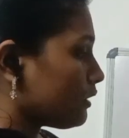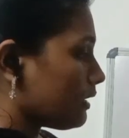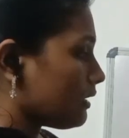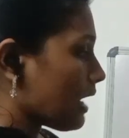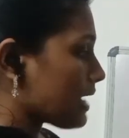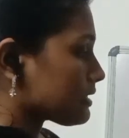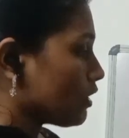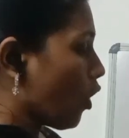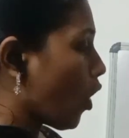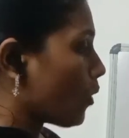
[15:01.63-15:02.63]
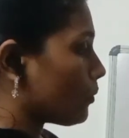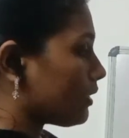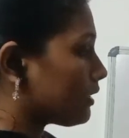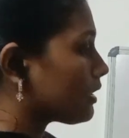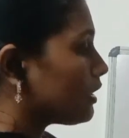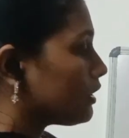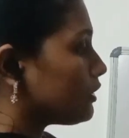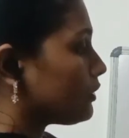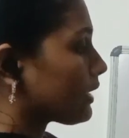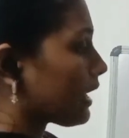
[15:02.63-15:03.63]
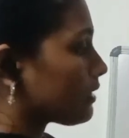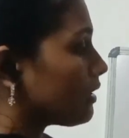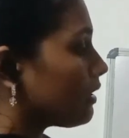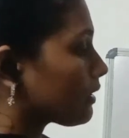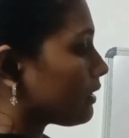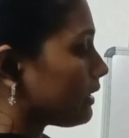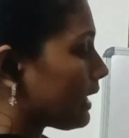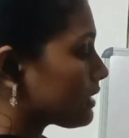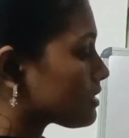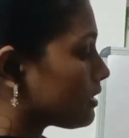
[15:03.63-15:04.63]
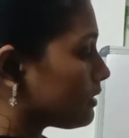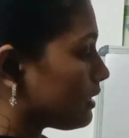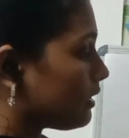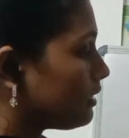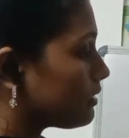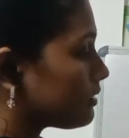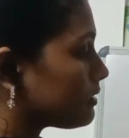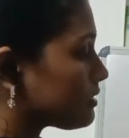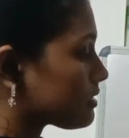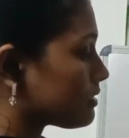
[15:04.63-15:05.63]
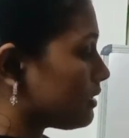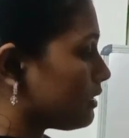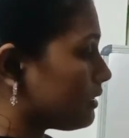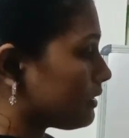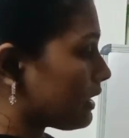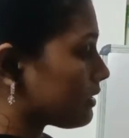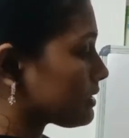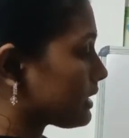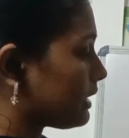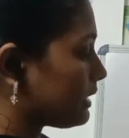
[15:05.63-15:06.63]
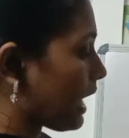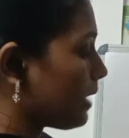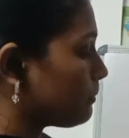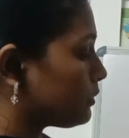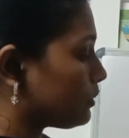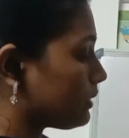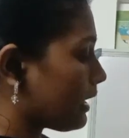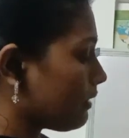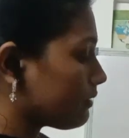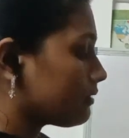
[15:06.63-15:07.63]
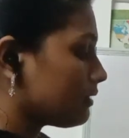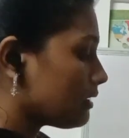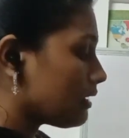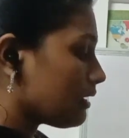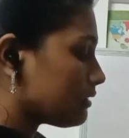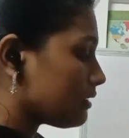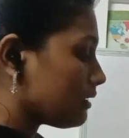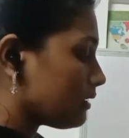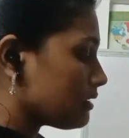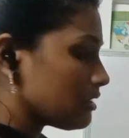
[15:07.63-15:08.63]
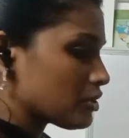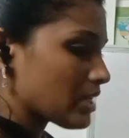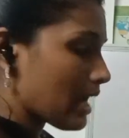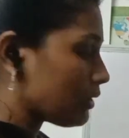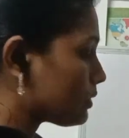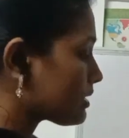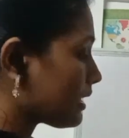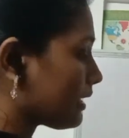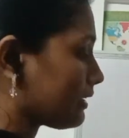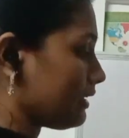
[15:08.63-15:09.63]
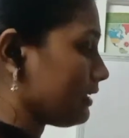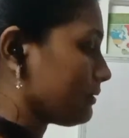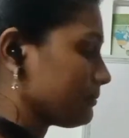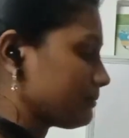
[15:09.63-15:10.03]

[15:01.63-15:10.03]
as a homework. You can connect their skin type to their shadows correctly.